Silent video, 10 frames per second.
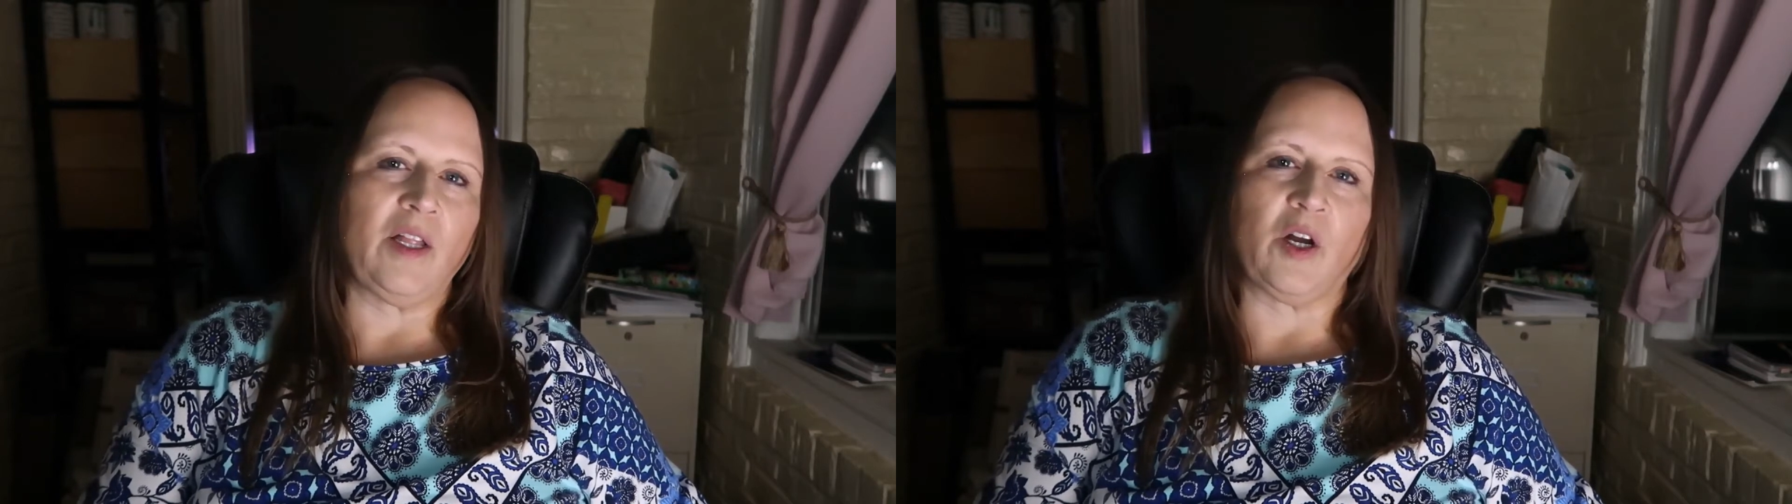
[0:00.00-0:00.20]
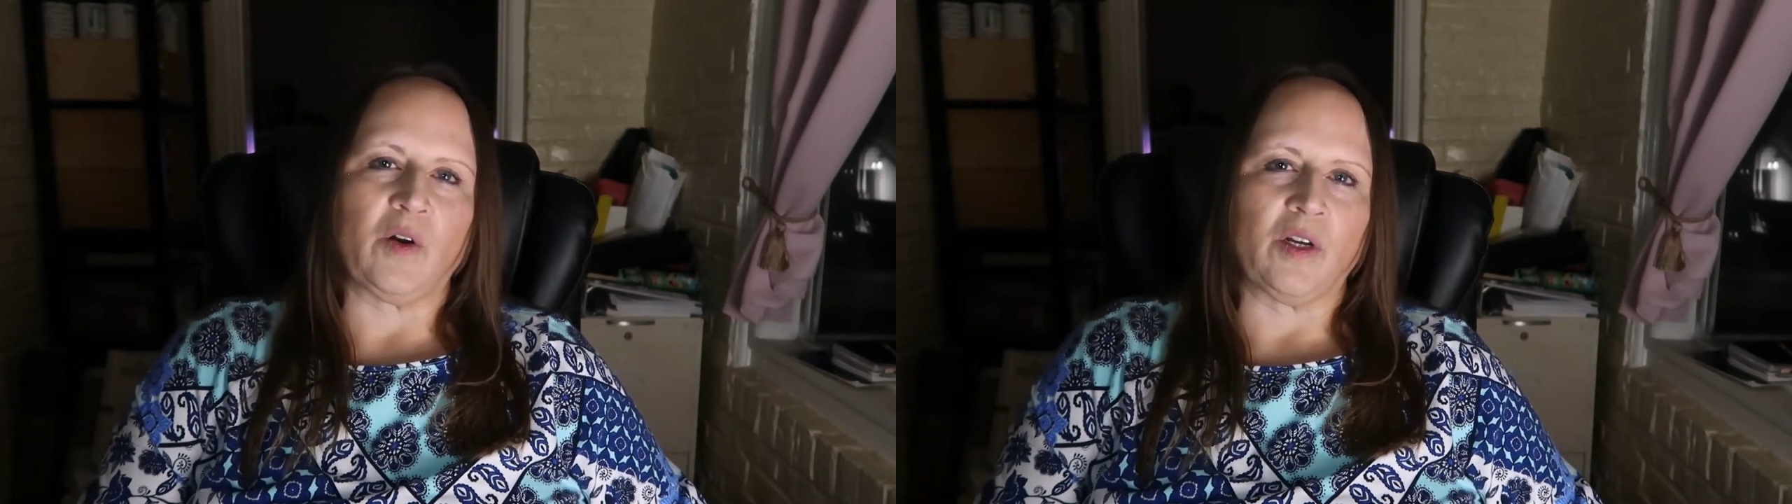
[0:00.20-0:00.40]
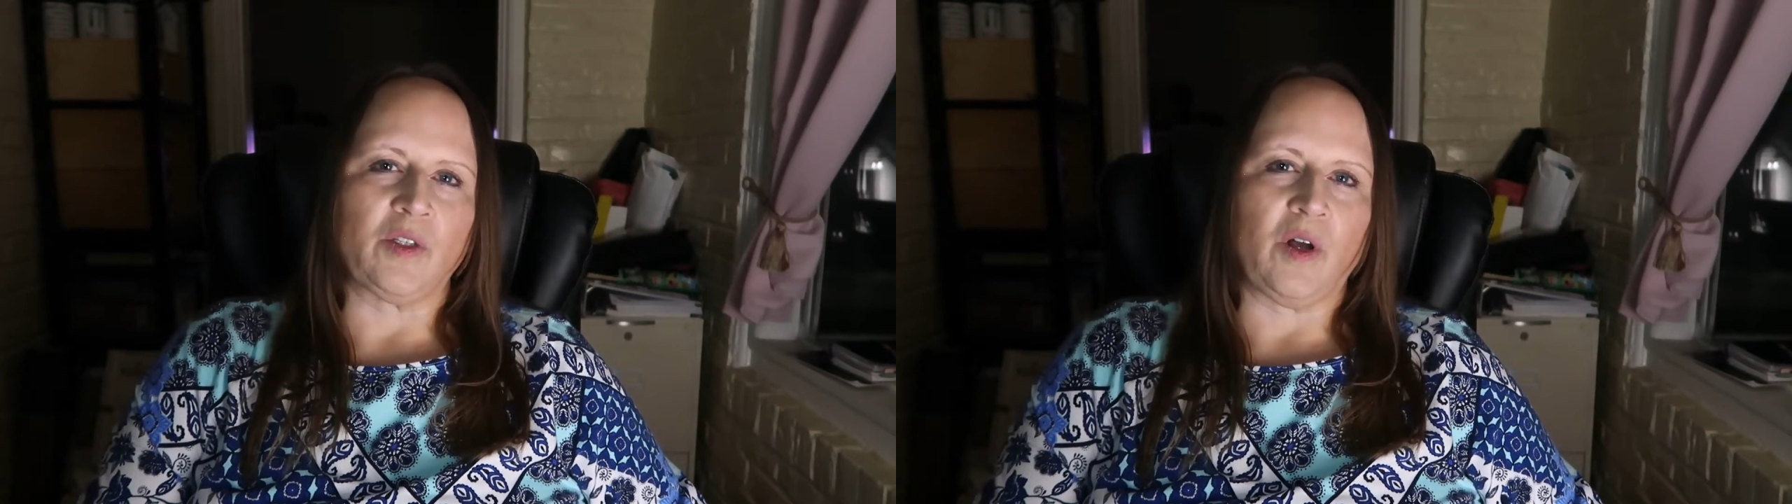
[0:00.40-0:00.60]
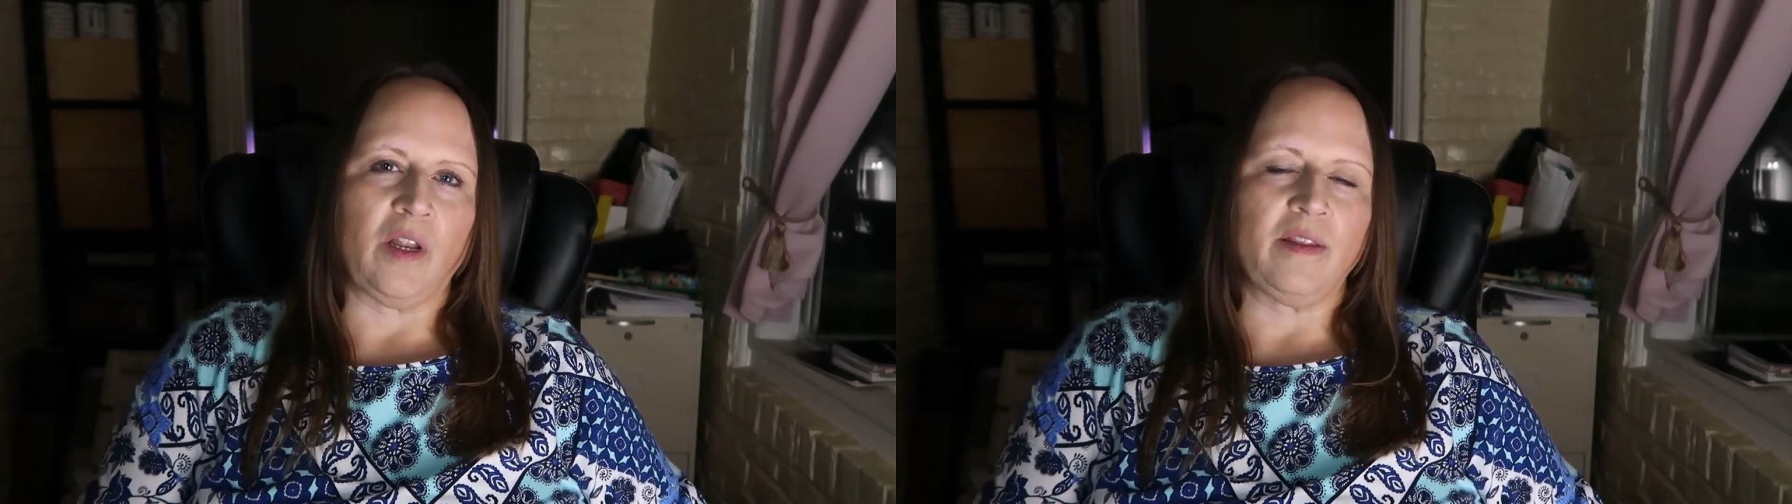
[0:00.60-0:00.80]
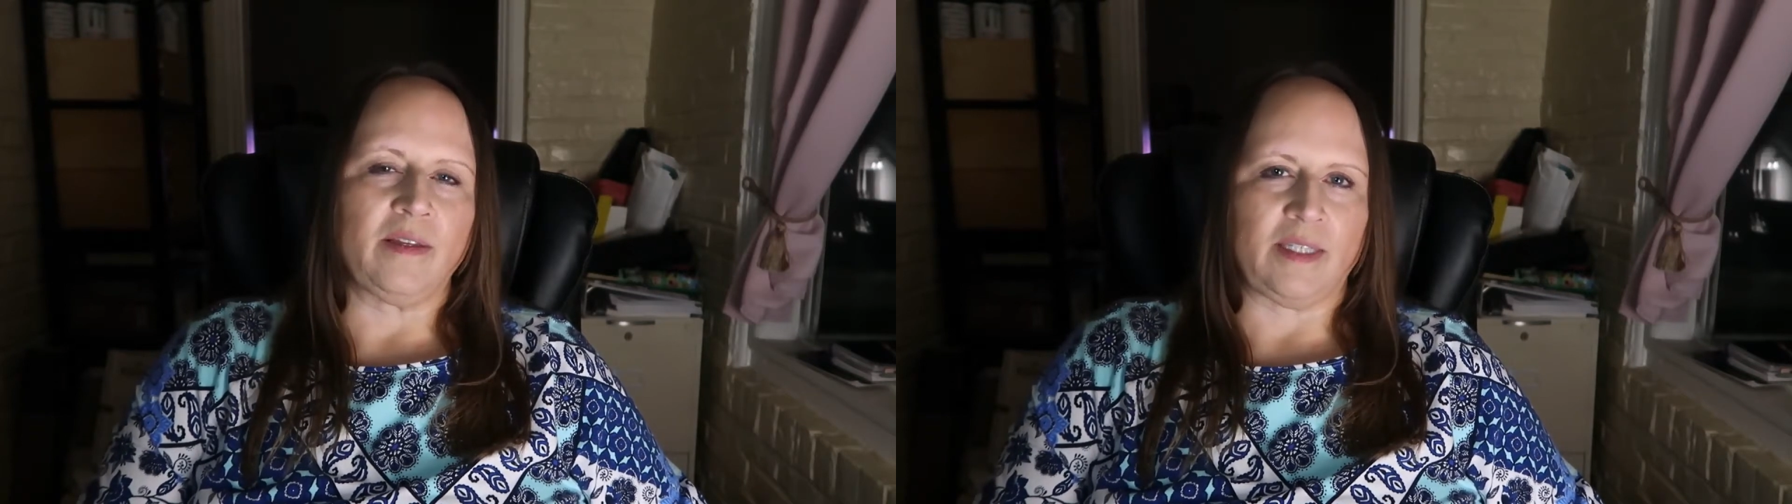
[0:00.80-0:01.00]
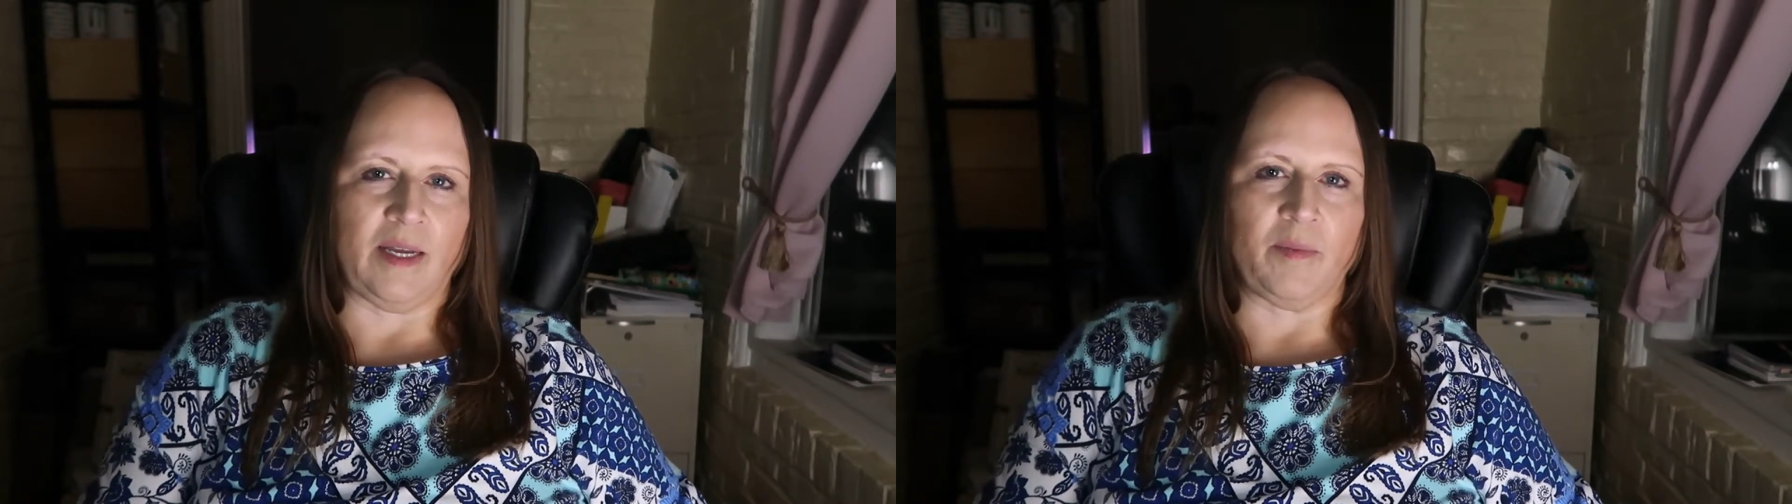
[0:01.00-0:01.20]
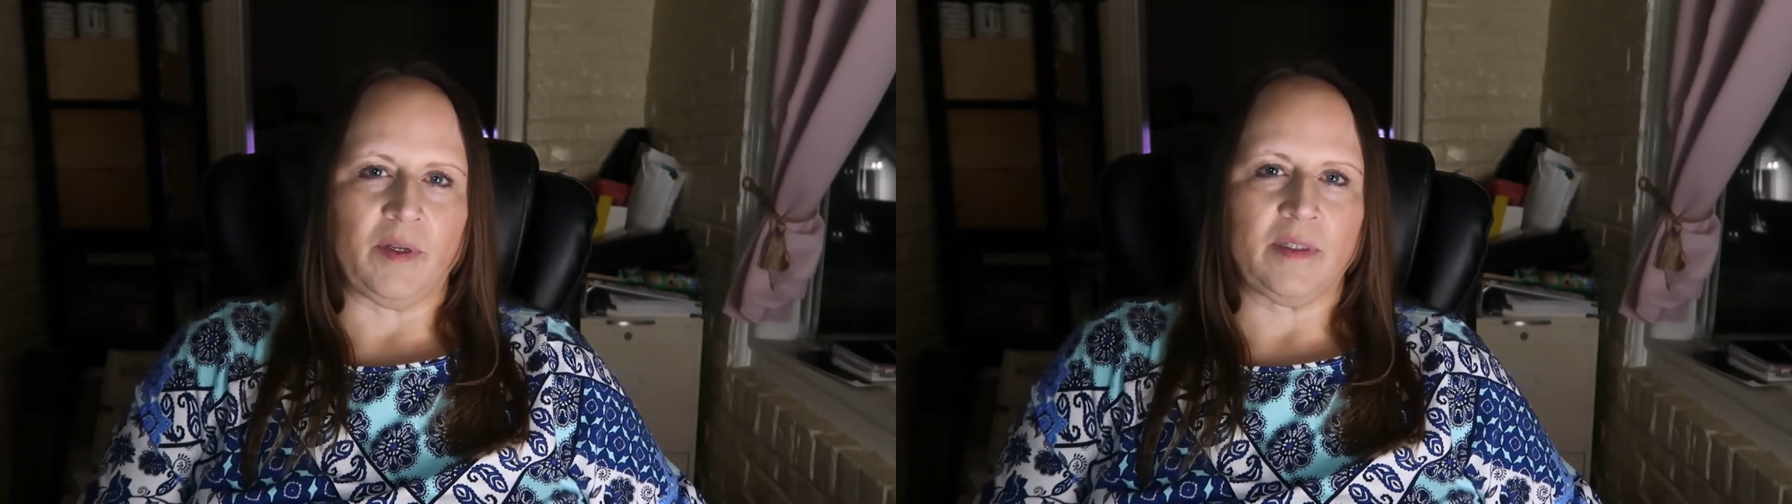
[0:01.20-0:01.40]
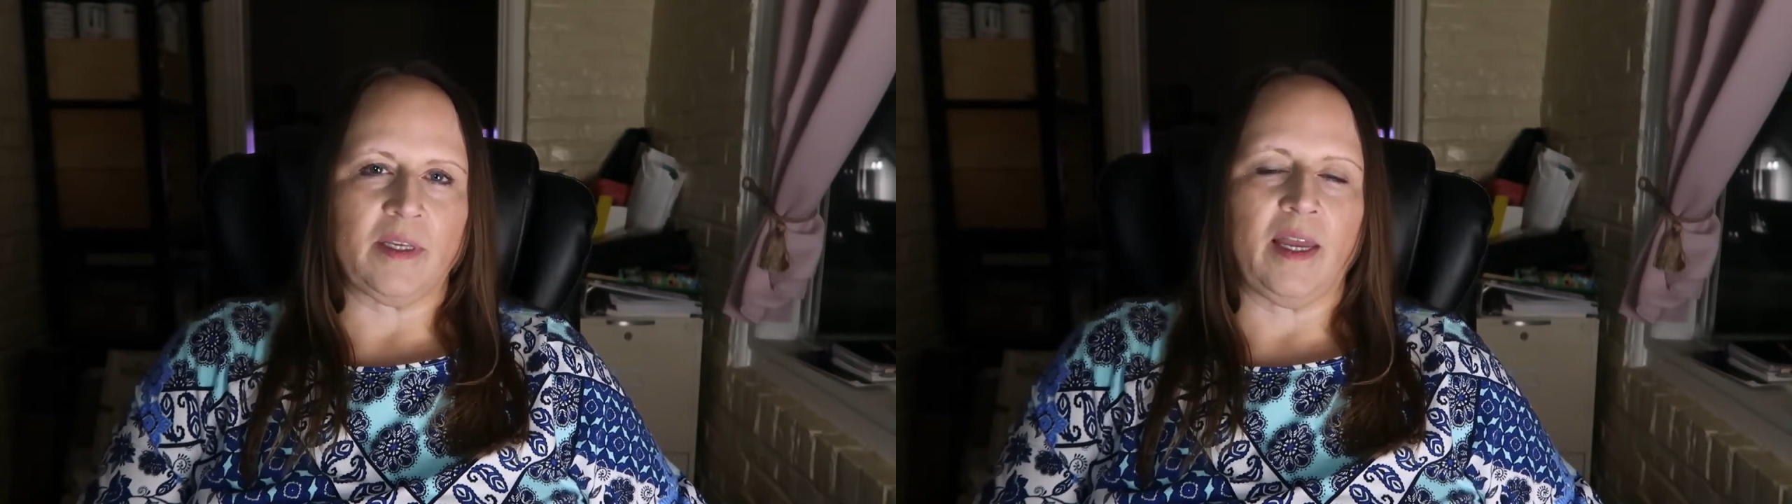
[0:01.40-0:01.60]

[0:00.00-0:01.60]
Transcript: across all of the samples,